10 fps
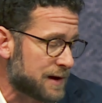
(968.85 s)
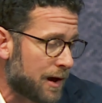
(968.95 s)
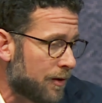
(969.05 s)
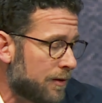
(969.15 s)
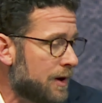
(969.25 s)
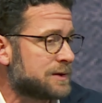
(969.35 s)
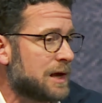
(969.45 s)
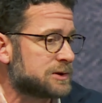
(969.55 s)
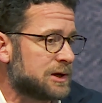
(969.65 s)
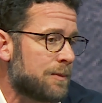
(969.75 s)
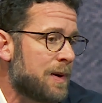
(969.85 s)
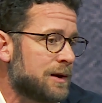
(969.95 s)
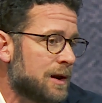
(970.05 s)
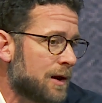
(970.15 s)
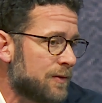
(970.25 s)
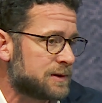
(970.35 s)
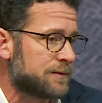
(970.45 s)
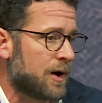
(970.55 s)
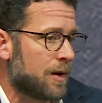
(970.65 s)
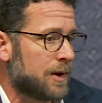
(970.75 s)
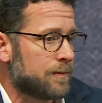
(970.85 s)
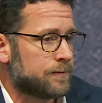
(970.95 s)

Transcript: now essentially dependent on this environment?